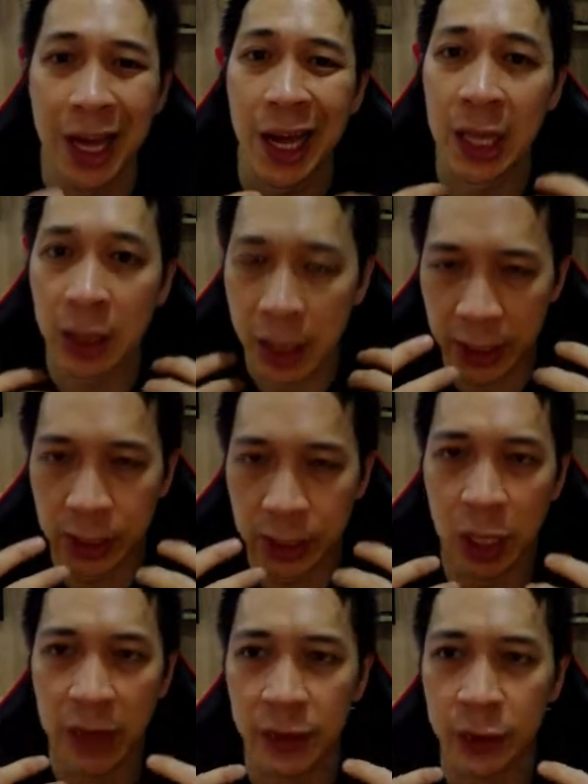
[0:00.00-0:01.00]
unless you
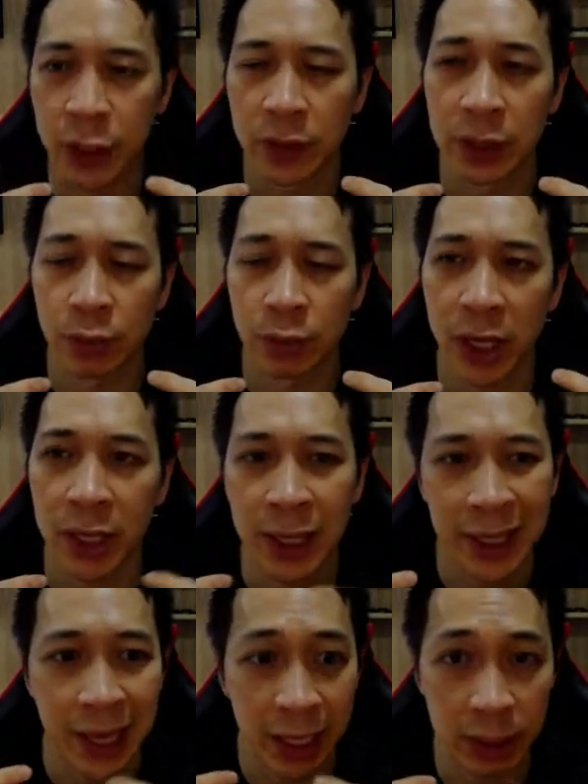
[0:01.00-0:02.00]
have a service or product
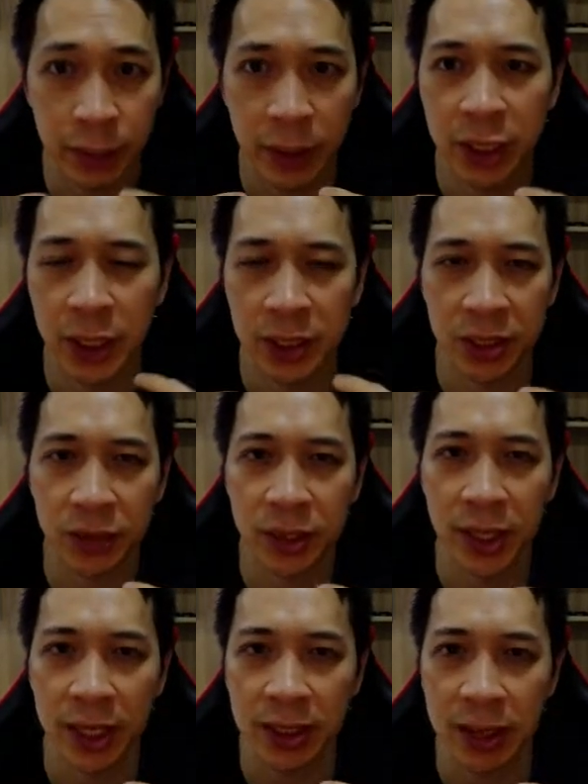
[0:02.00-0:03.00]
that kind of specializes for
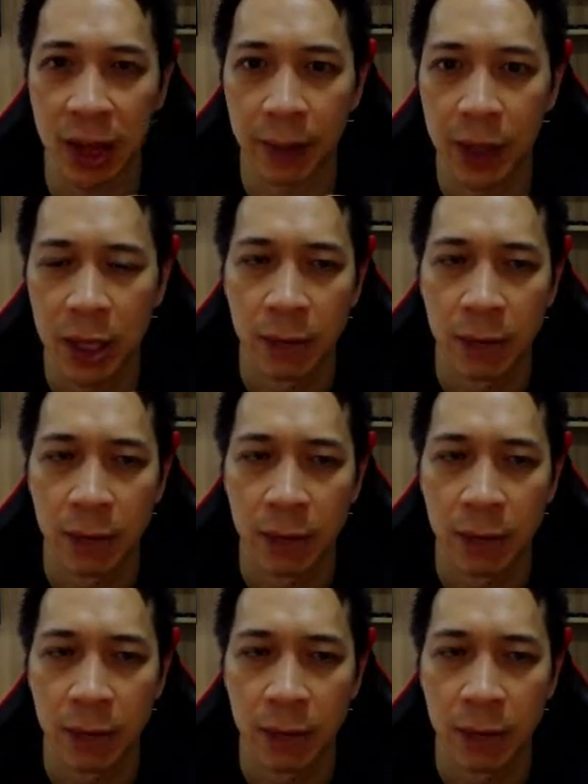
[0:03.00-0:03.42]
desktop.